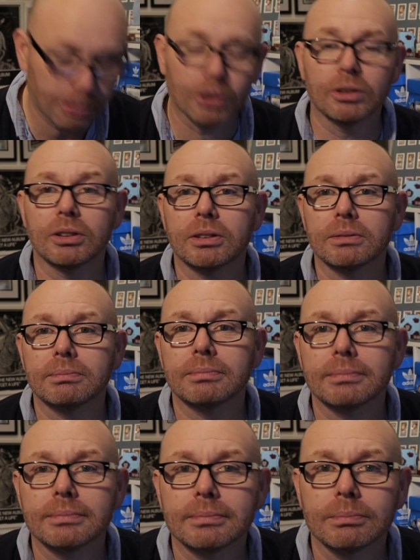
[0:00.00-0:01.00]
But
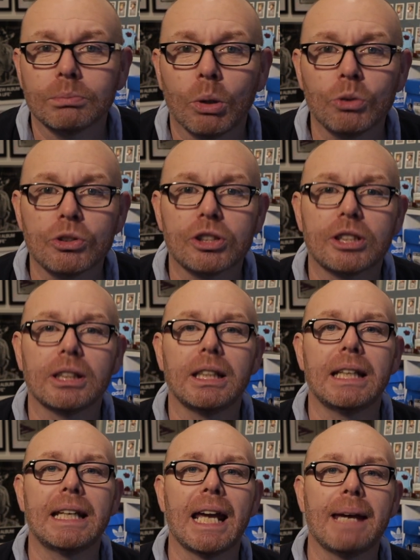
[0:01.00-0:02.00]
once
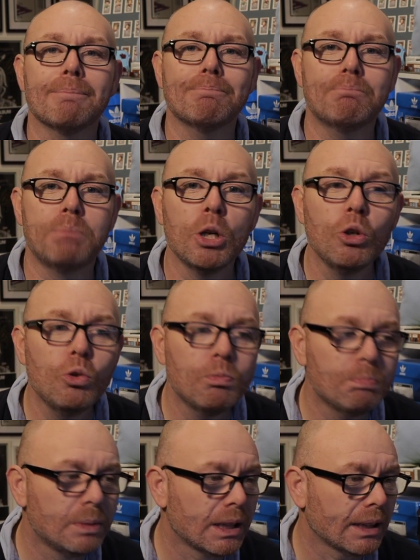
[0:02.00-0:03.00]
the game
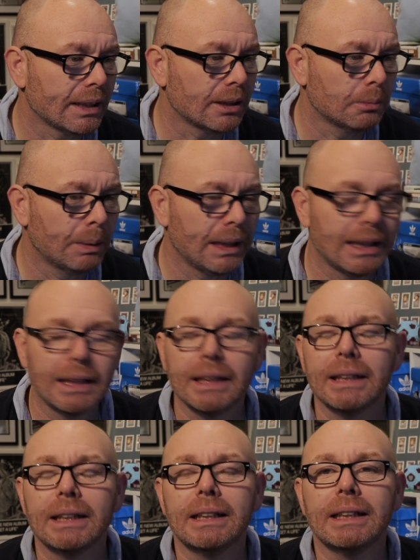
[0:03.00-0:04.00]
boomed a little bit,
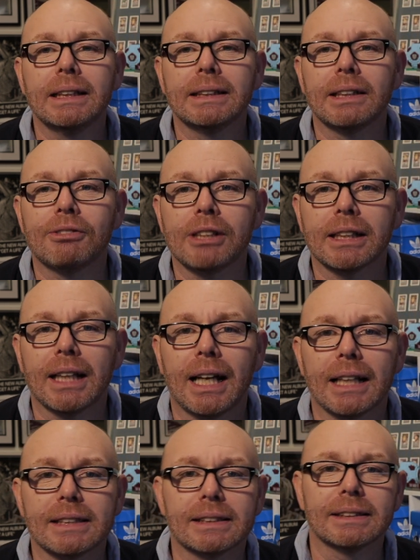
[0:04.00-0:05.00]
they
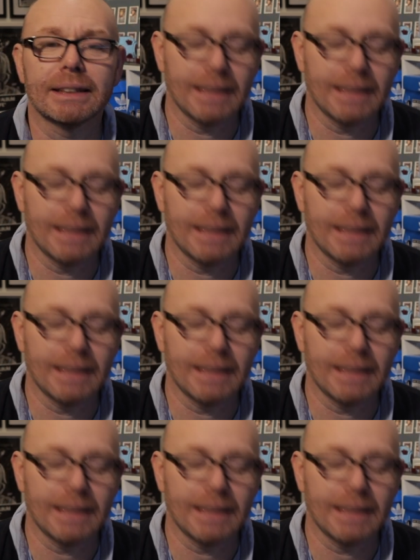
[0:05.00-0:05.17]
realised that they